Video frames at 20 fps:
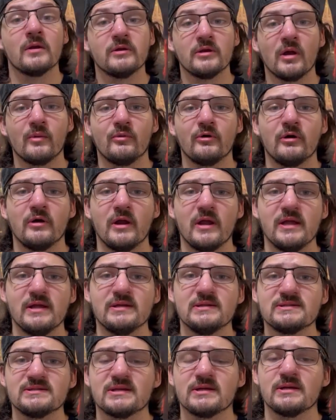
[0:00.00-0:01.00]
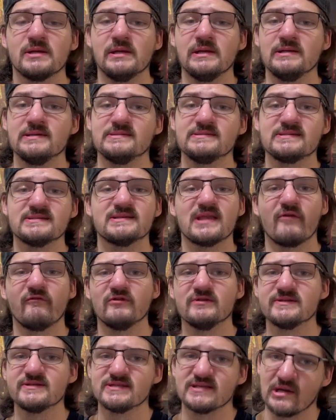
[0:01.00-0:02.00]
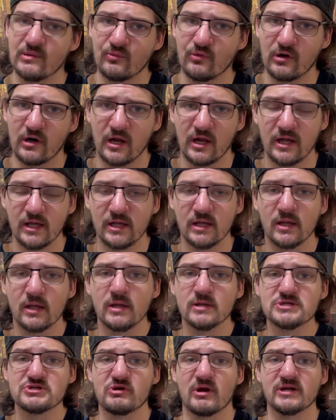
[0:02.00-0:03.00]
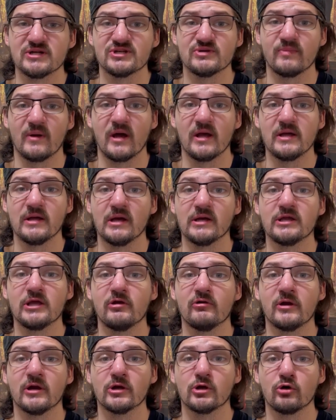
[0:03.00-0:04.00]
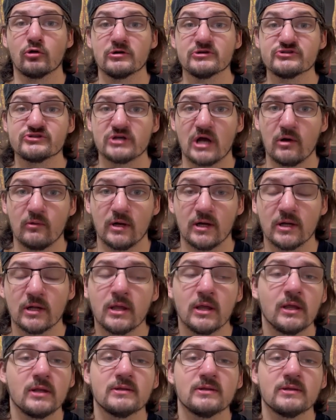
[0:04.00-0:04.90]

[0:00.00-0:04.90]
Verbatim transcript: Number eight is Seven Samurai, directed by Akira Kurosawa.